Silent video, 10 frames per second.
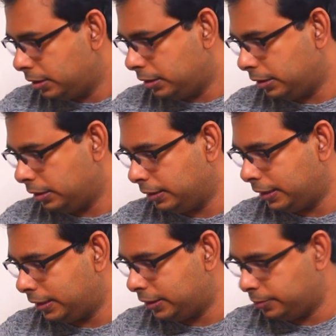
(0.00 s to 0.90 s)

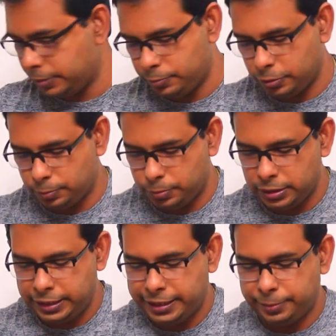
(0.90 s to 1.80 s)
that has been
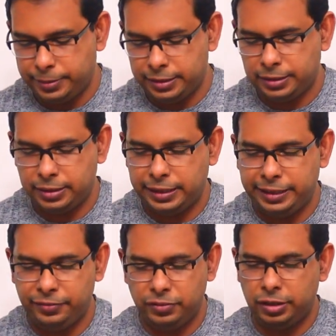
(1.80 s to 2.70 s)
properly kept in the
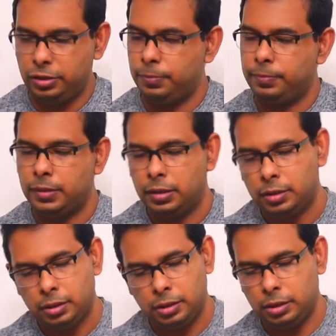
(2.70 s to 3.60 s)
envelope.
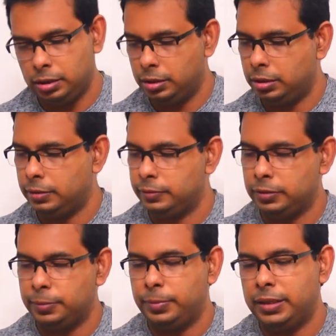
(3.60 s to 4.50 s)

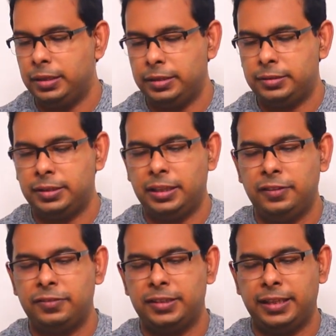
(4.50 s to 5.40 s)
The bill
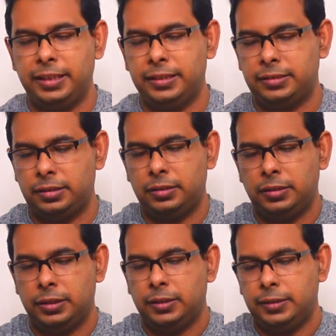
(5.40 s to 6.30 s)
itself says
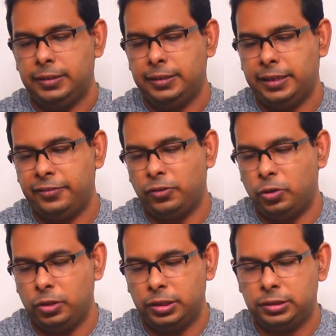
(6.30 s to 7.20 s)
that I have
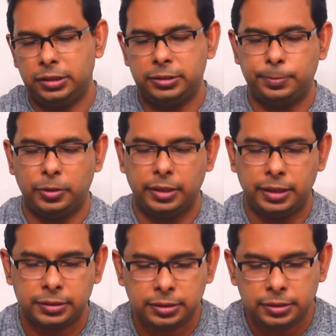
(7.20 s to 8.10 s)
ordered these
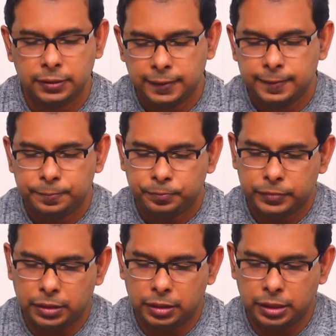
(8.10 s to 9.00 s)
products,
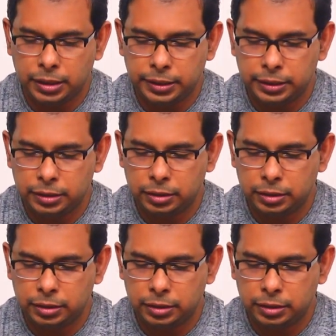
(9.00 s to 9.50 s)
and